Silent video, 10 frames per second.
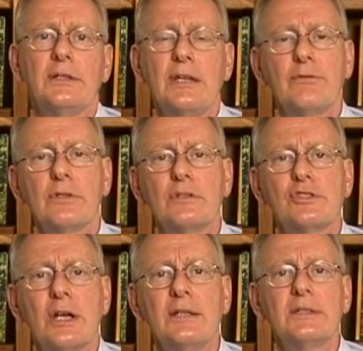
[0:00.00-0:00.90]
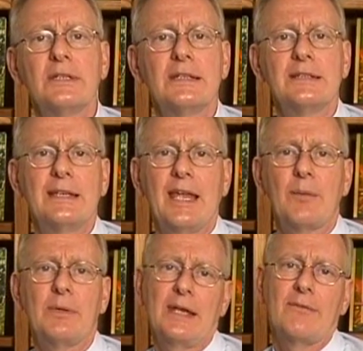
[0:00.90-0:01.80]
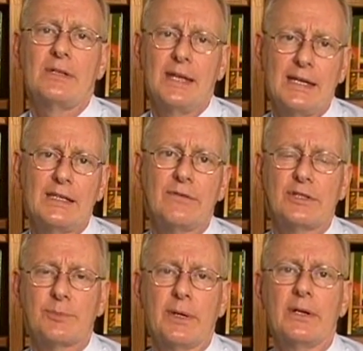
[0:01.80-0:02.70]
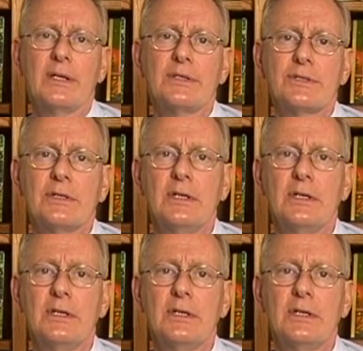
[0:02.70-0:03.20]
and for your child to get to camp and have a negative experience.